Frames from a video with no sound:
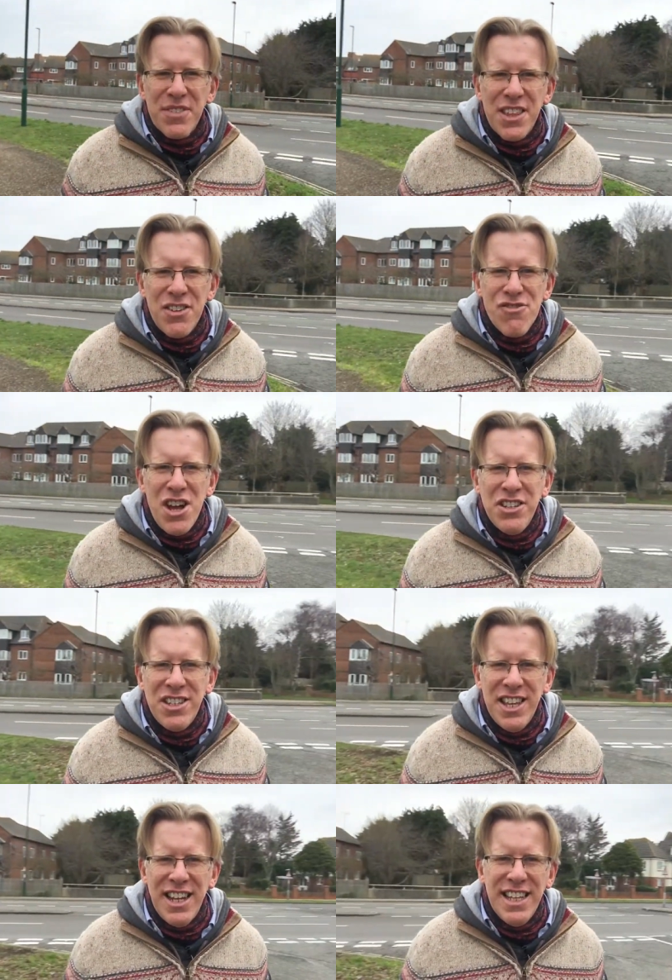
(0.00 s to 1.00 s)
the road
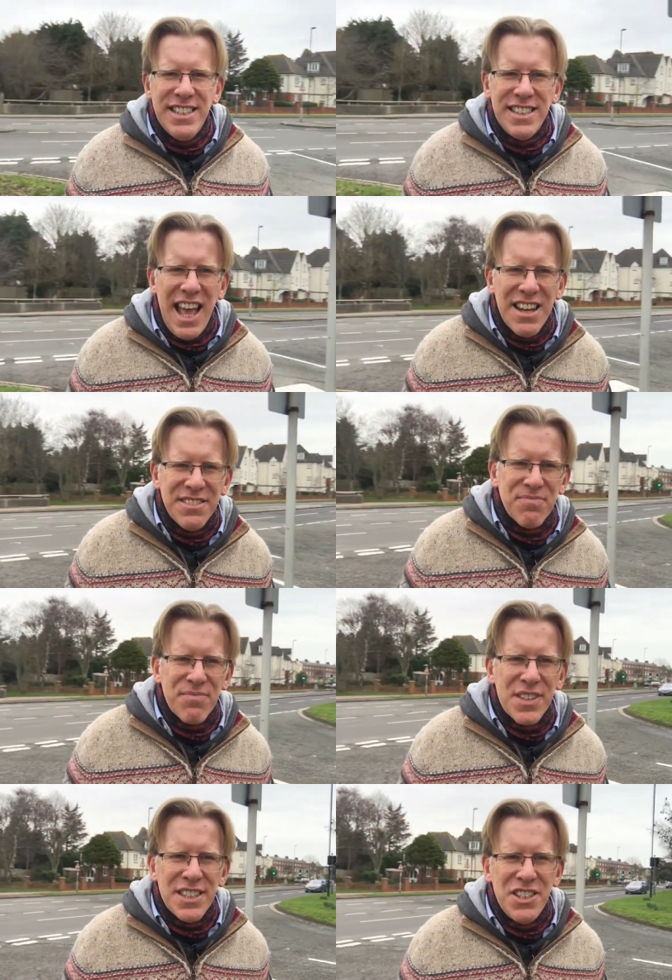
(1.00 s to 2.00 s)
that leads down
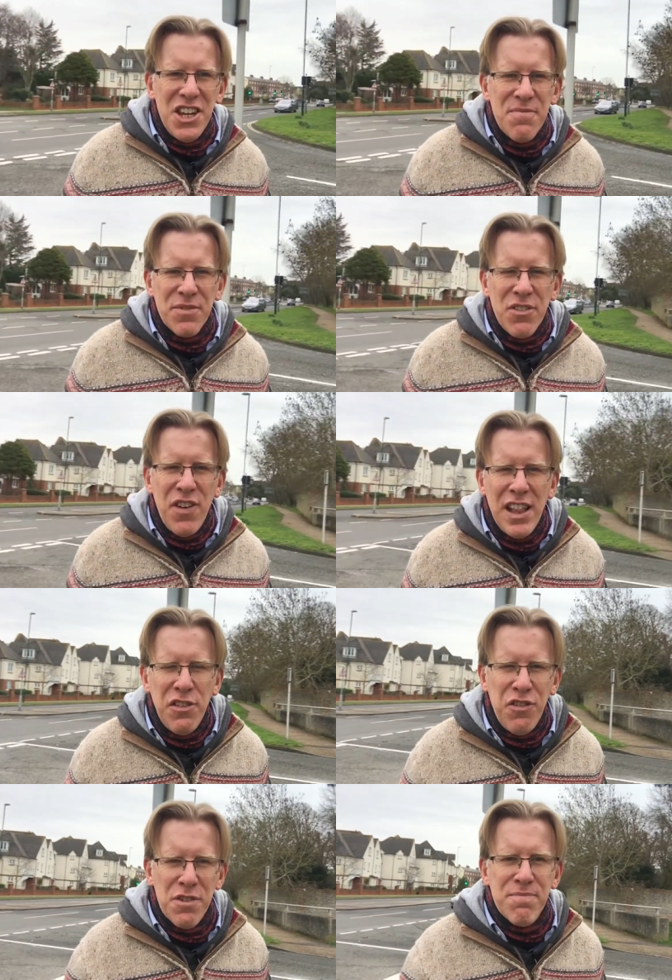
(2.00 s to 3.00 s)
to
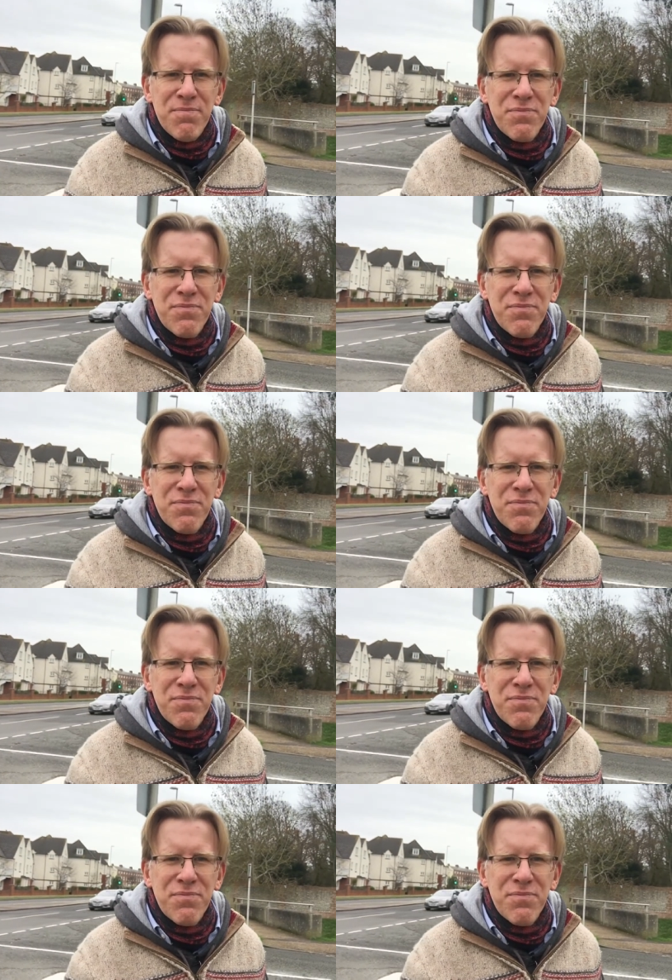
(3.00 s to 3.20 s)
Feltham.